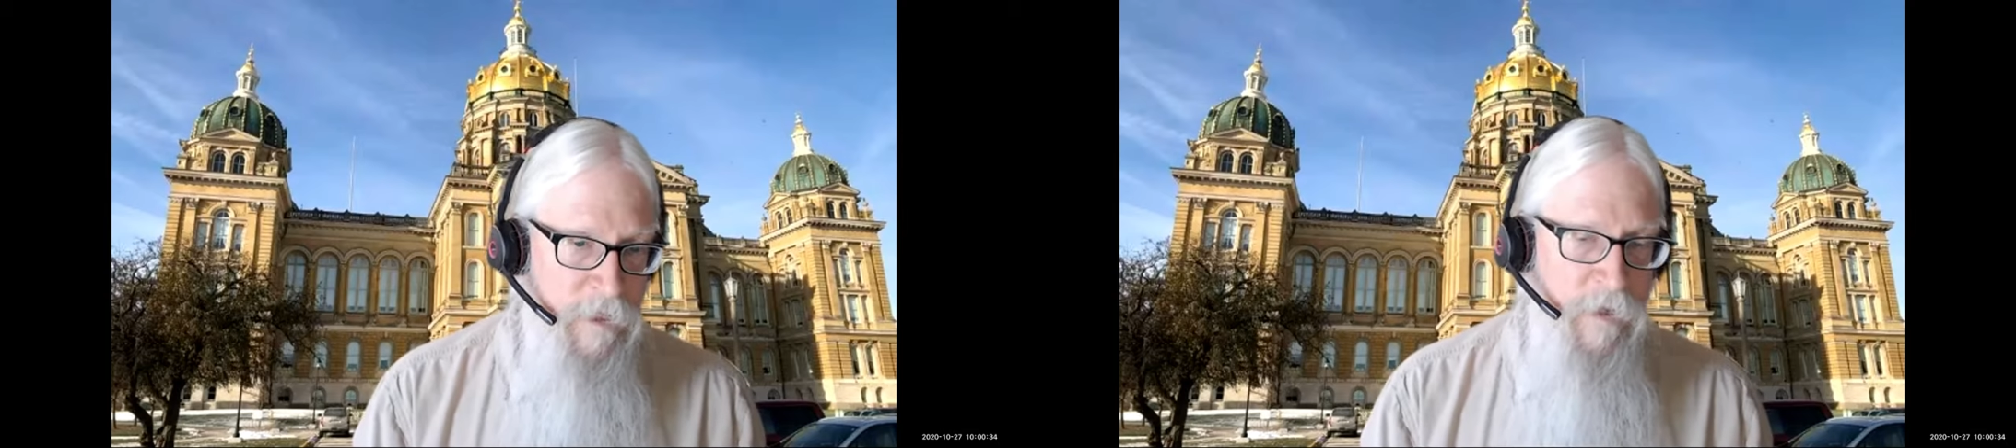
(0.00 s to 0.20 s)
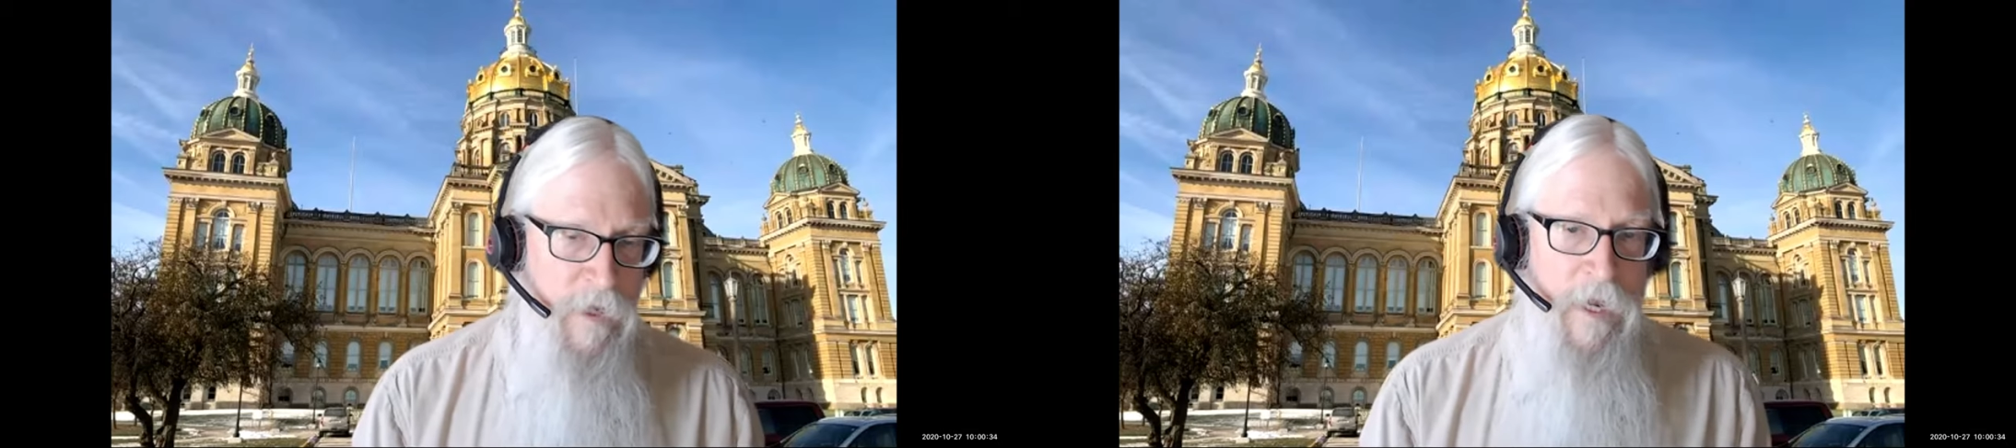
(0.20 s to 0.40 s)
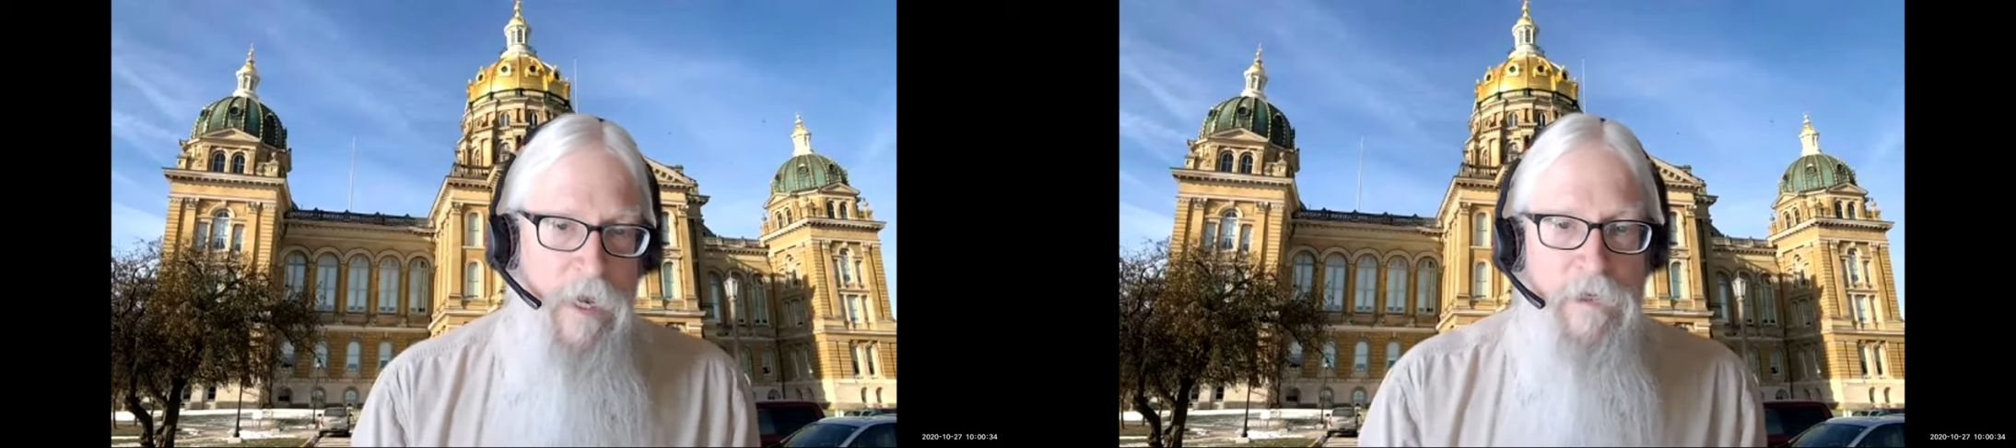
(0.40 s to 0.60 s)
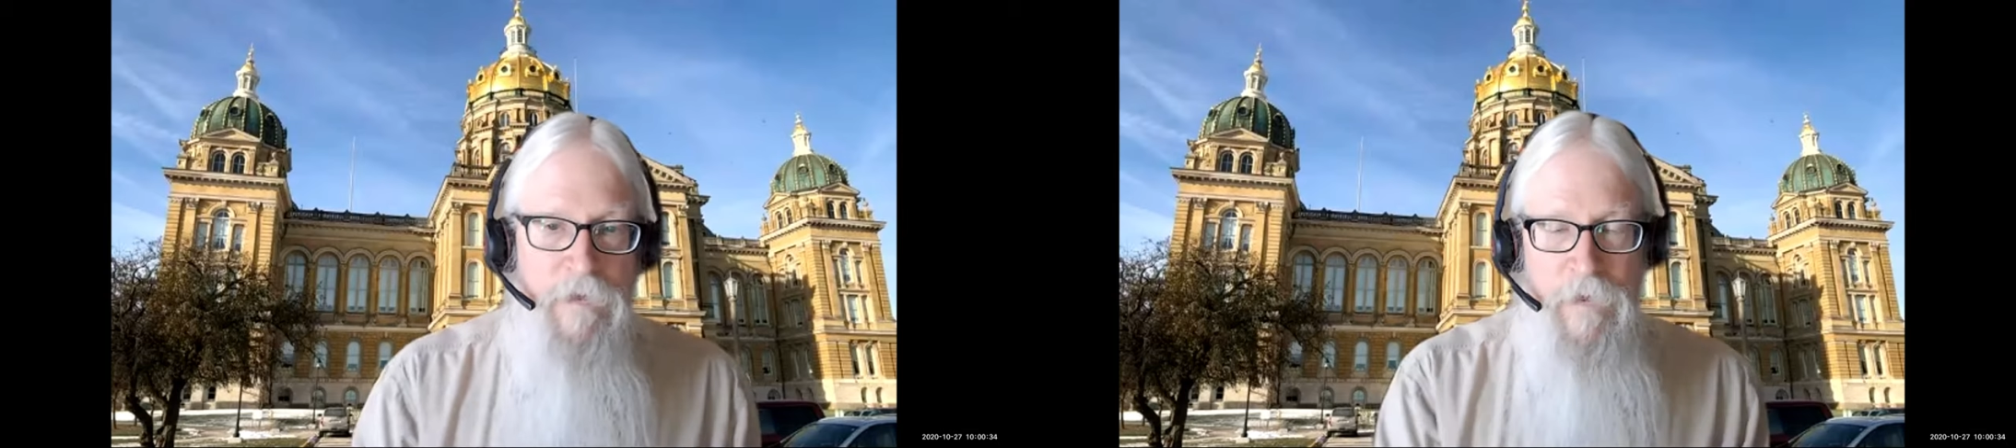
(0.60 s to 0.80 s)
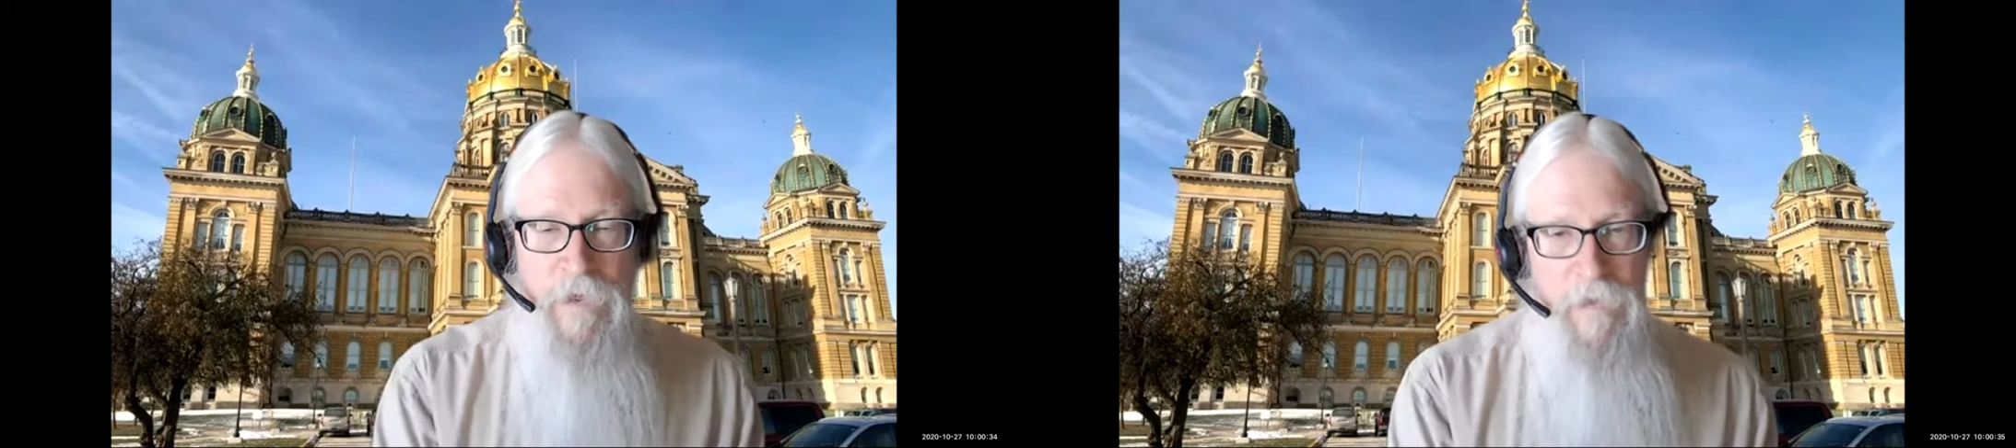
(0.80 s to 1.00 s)
So I had
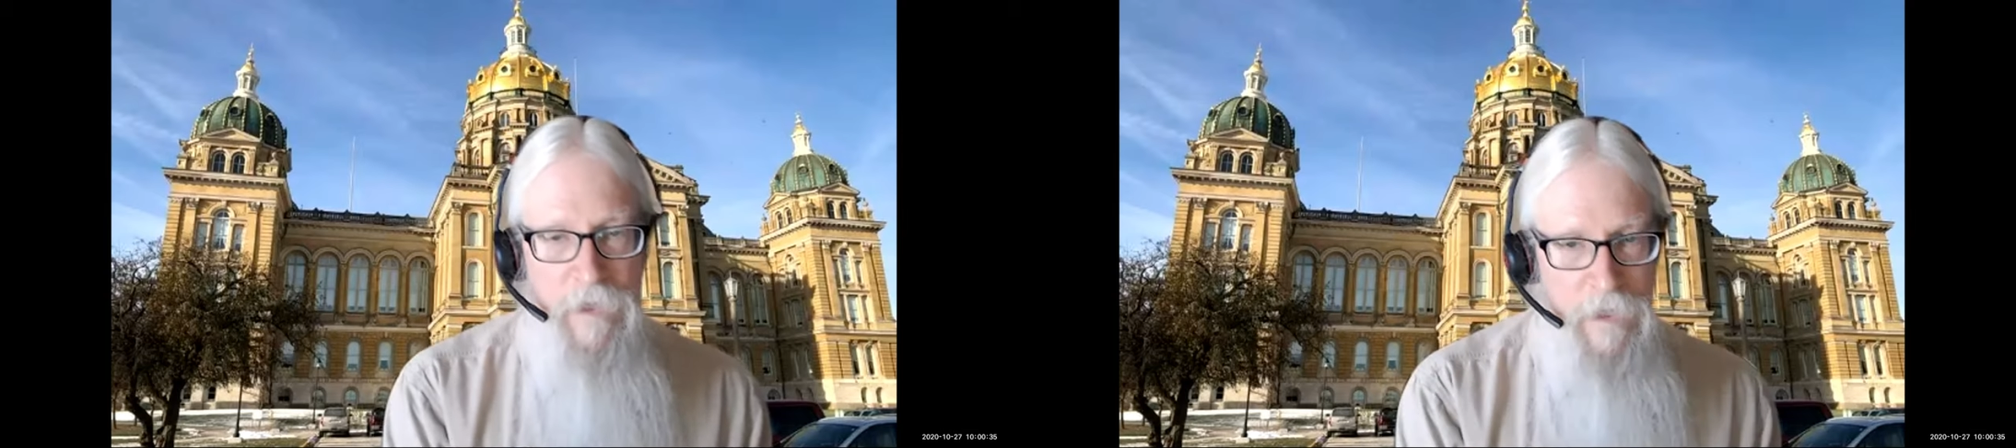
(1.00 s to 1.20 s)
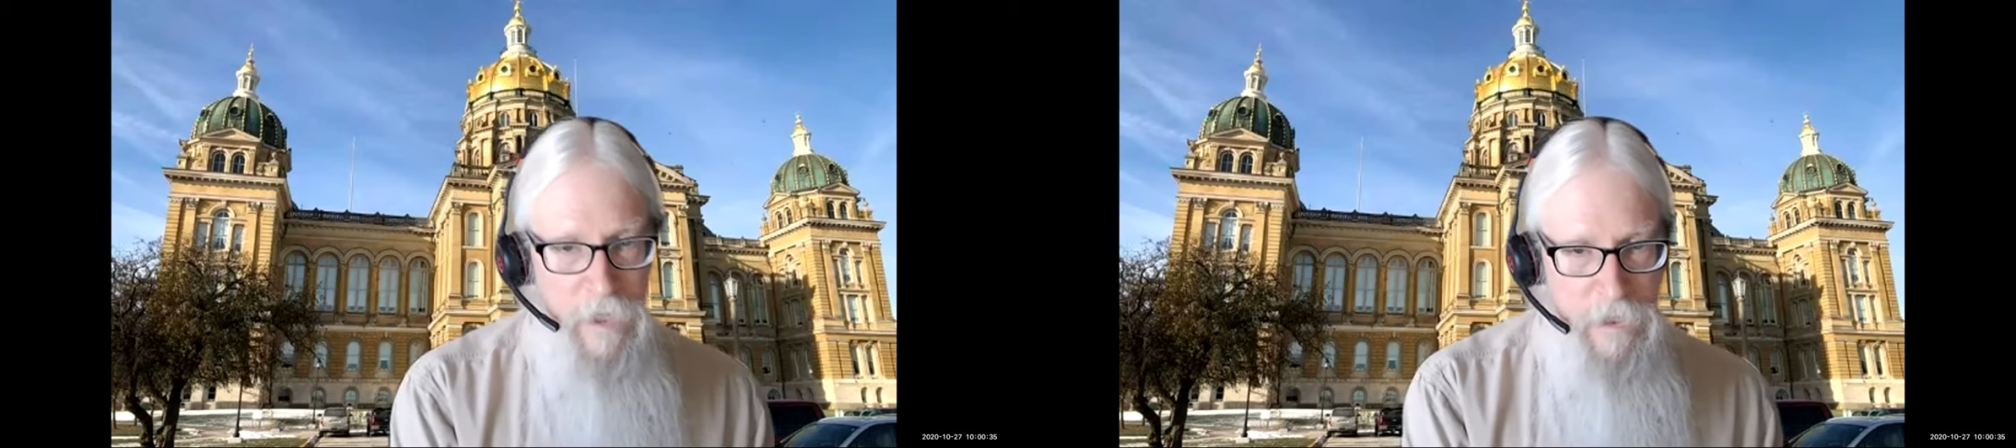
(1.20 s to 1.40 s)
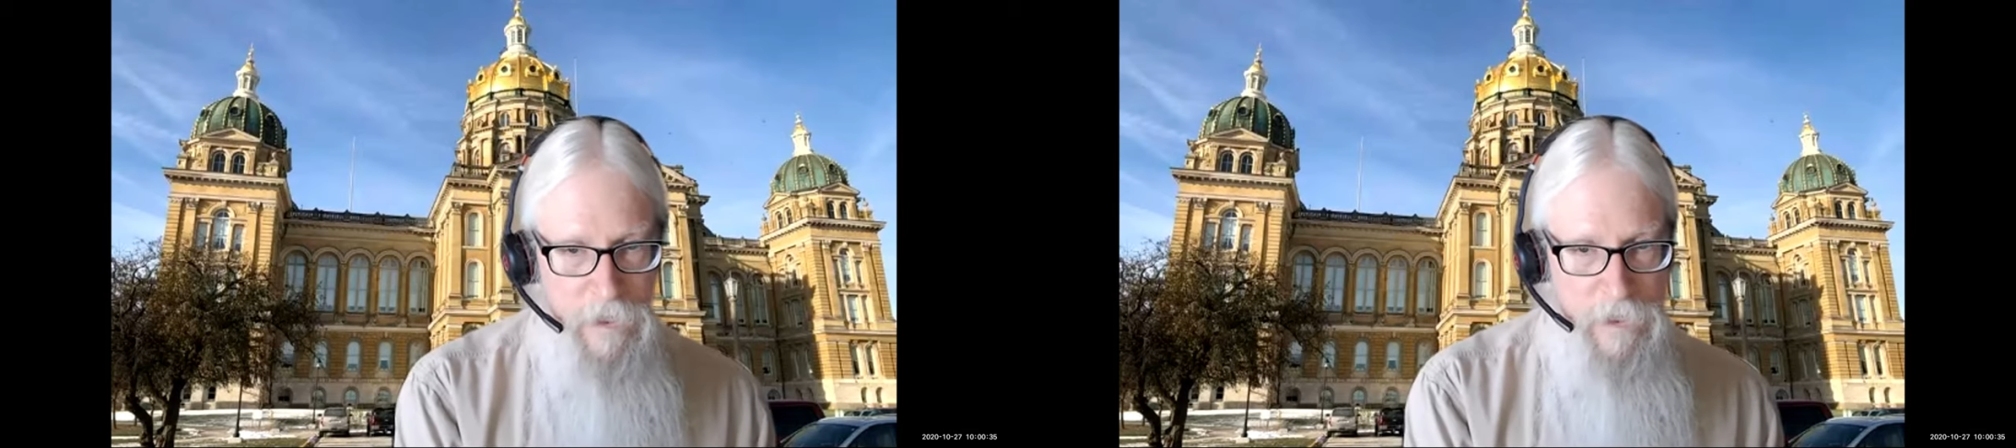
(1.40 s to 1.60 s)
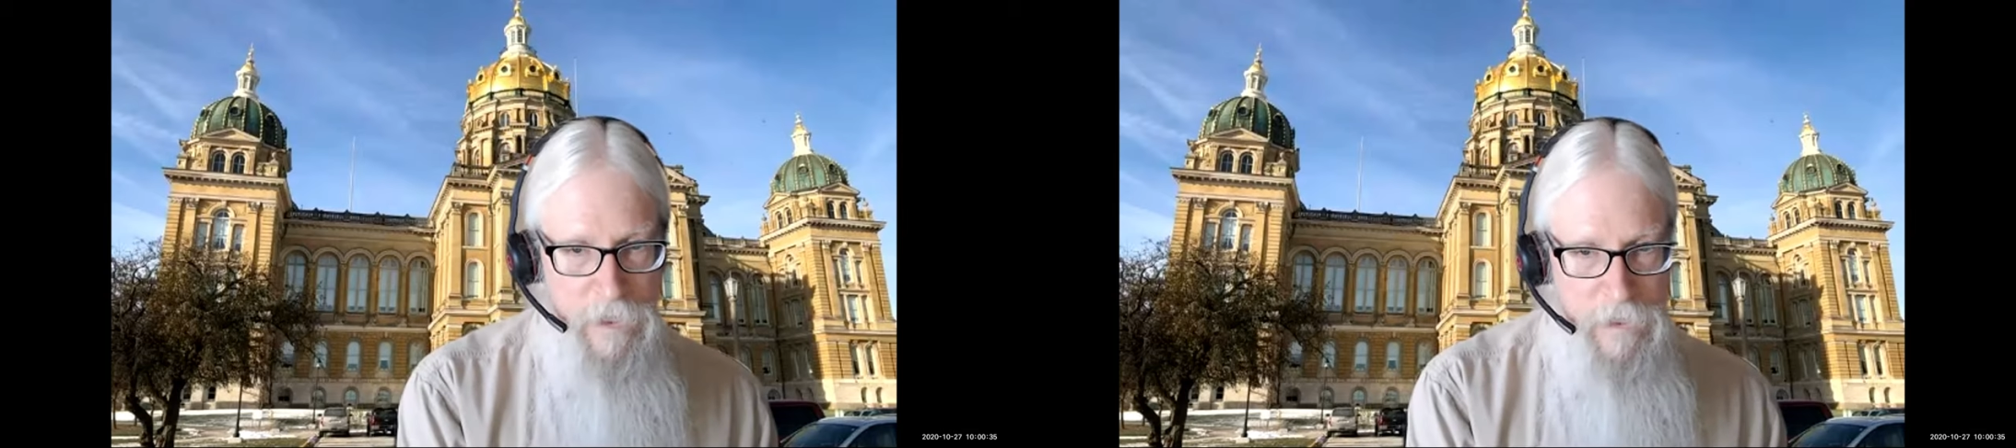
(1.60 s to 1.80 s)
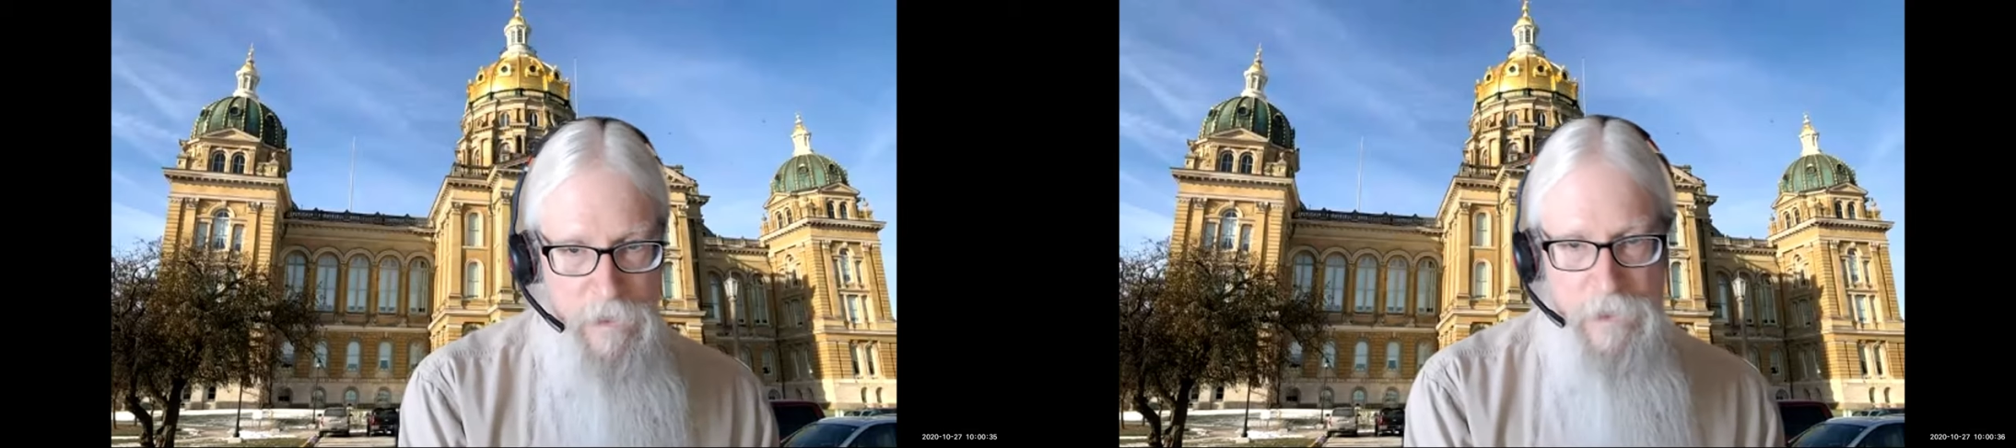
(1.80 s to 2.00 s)
to work with the
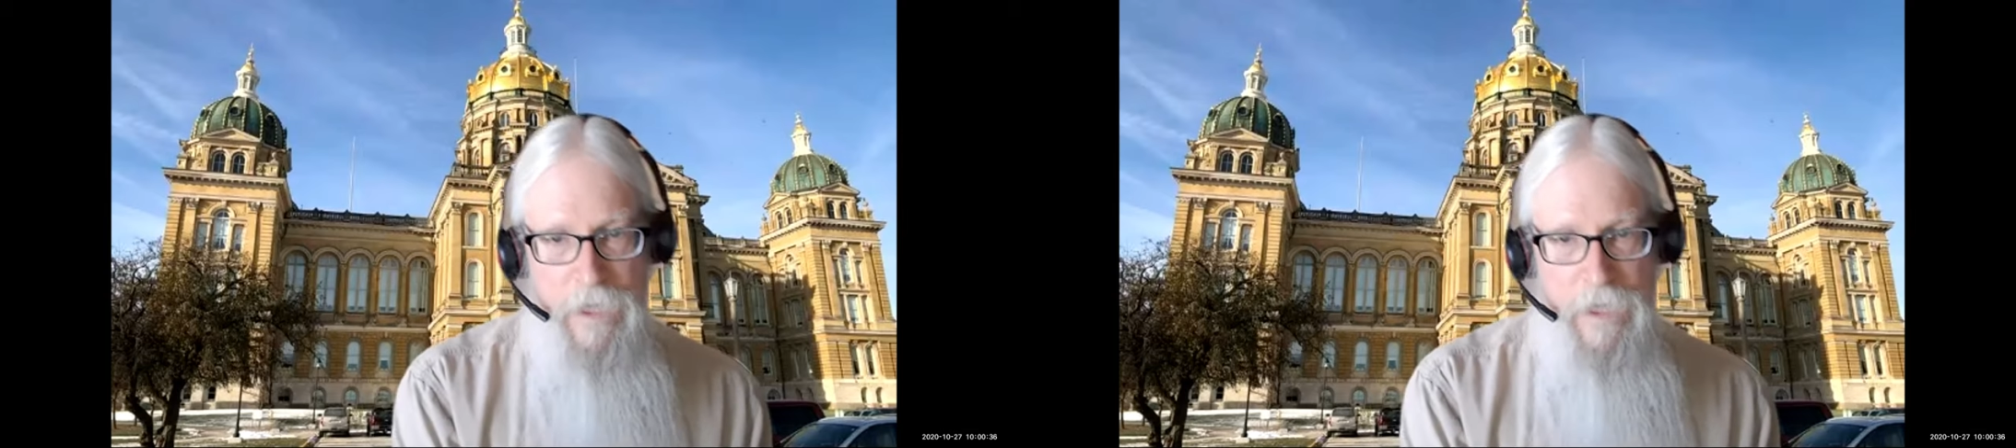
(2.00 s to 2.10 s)
legislators